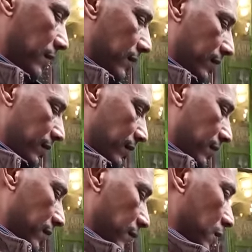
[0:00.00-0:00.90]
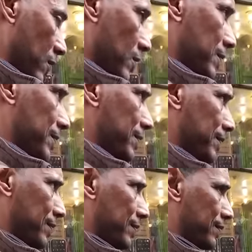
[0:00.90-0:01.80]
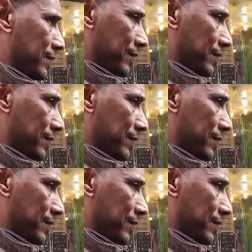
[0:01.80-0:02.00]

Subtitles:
Oh, so you actually have to assemble it as well.